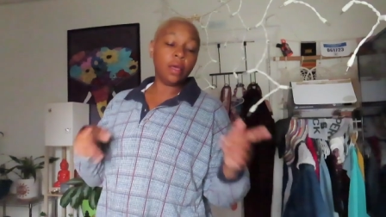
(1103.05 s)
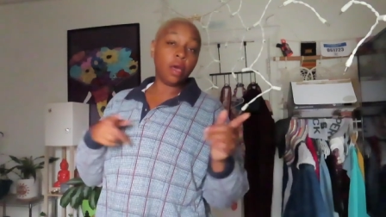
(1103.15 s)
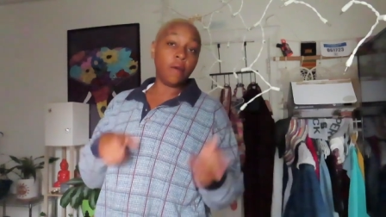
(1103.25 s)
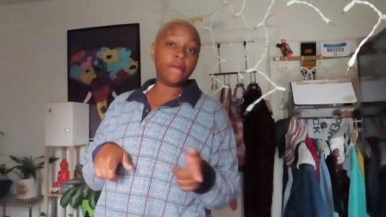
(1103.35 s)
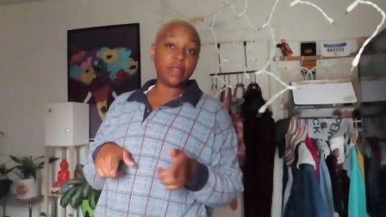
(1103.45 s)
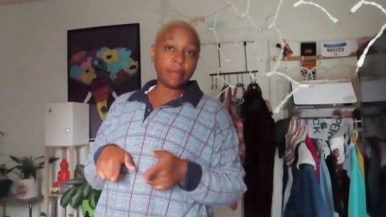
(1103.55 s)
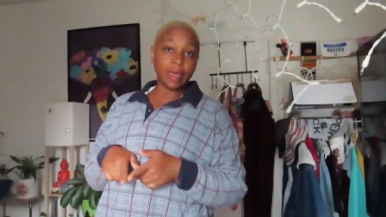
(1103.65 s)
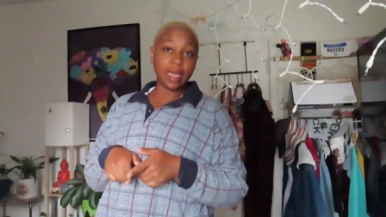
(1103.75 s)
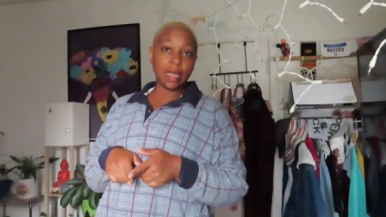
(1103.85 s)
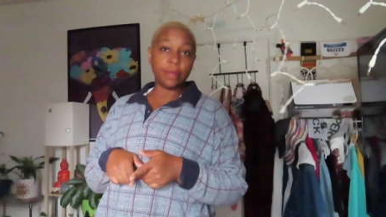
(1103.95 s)
Hopefully
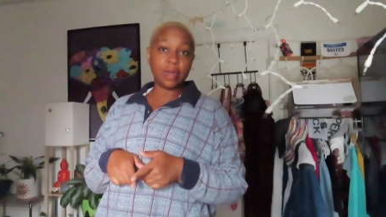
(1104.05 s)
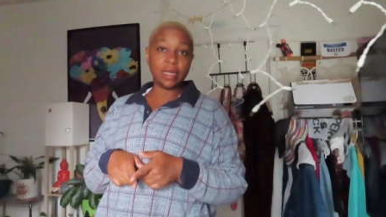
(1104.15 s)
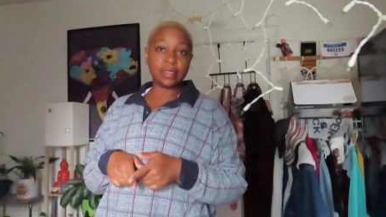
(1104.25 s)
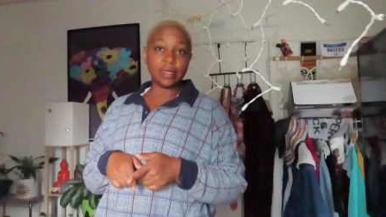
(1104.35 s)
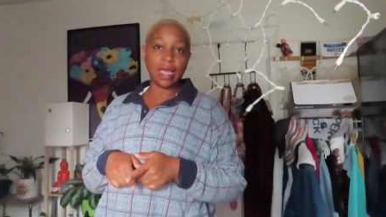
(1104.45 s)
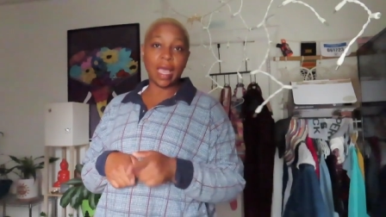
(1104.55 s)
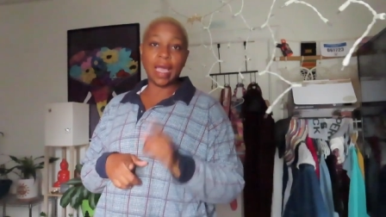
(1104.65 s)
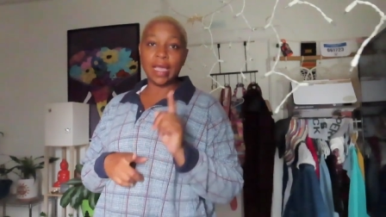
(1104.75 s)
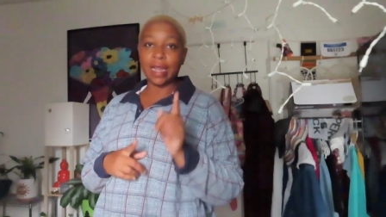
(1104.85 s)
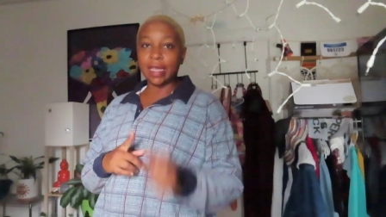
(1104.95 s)
my camera doesn't
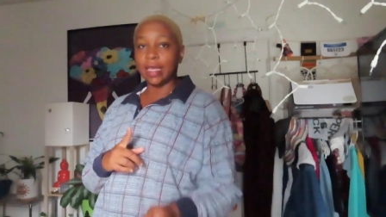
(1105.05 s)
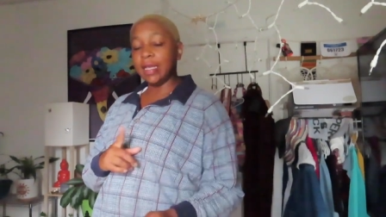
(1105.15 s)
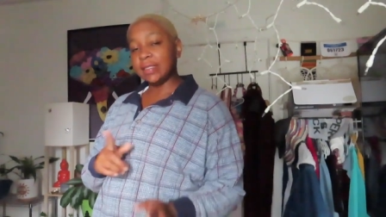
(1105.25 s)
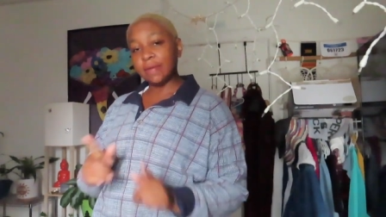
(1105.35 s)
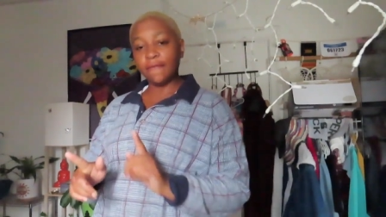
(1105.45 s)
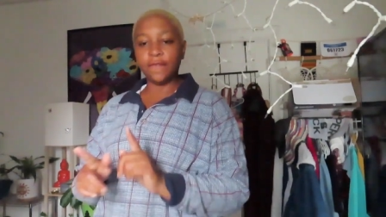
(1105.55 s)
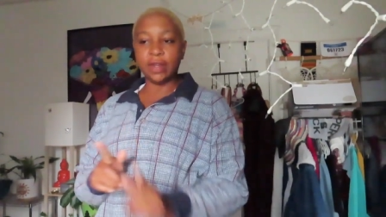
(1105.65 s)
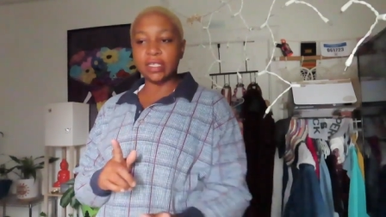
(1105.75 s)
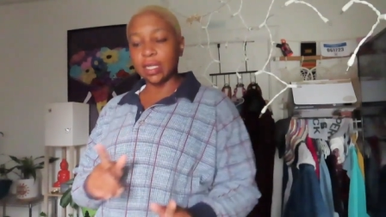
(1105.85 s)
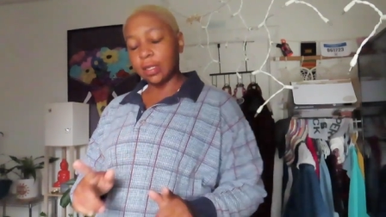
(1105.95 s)
die and I can get some
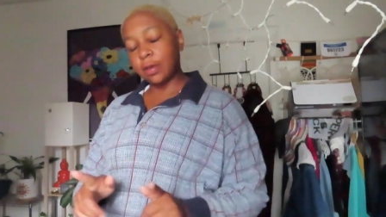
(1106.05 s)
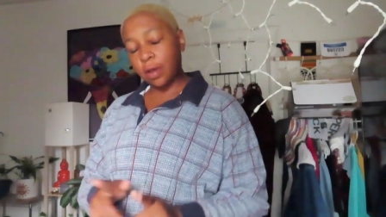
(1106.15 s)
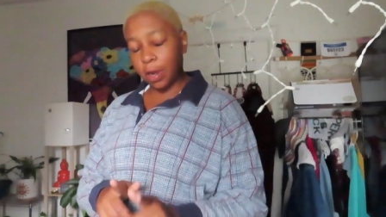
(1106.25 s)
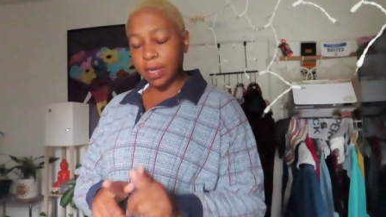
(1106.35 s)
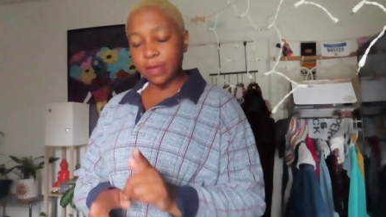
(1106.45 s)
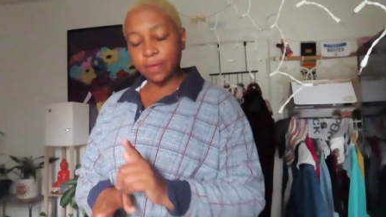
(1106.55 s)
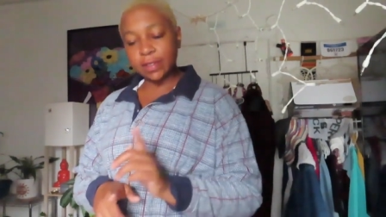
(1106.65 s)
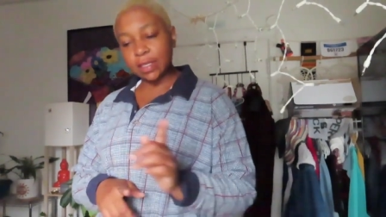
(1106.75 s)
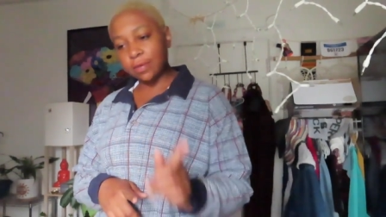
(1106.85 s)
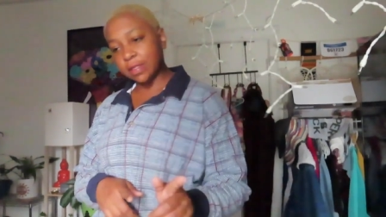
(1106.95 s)
footage of the garden. We'll
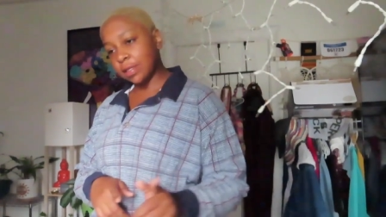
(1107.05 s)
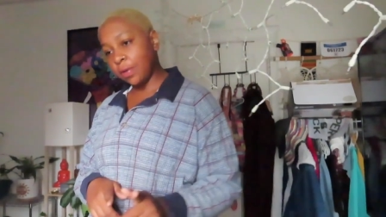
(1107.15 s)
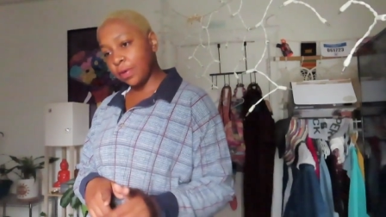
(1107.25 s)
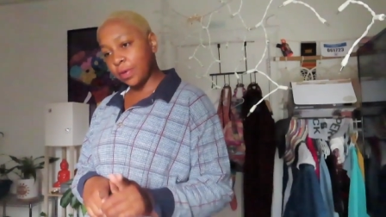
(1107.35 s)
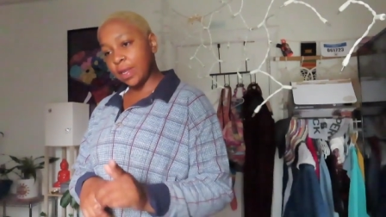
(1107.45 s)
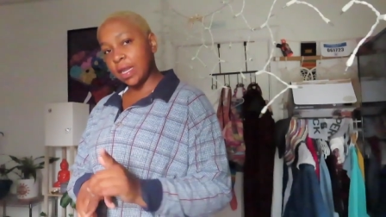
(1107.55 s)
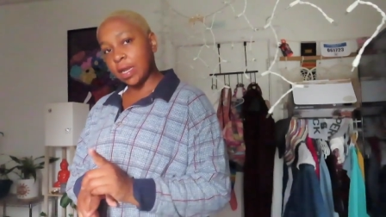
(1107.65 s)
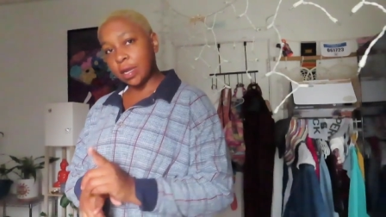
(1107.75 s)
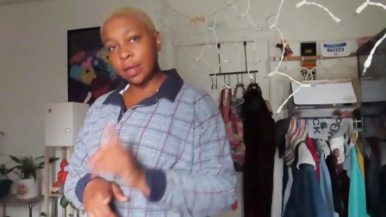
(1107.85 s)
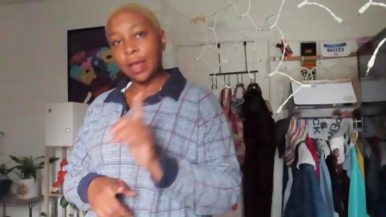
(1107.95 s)
see what's going on
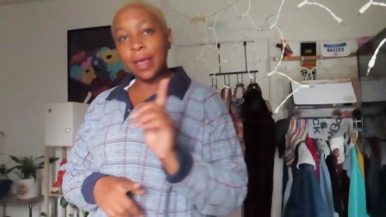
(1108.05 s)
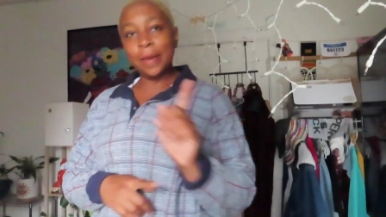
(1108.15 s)
there.